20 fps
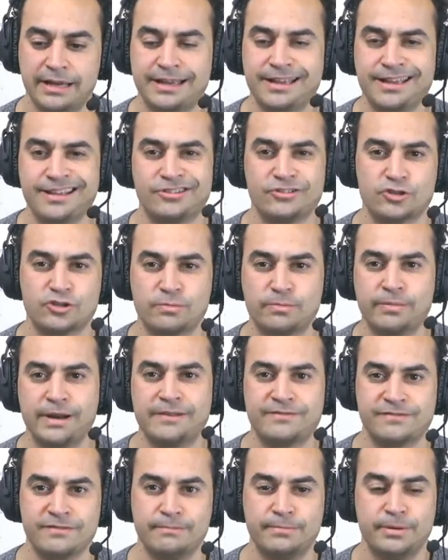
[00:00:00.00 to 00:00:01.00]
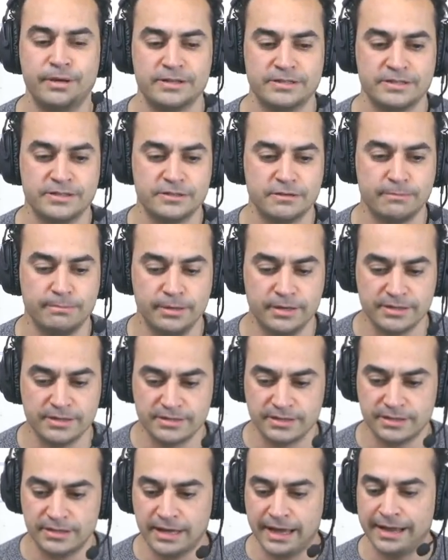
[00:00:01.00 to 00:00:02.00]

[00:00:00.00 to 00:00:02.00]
It cannot spread from person to person.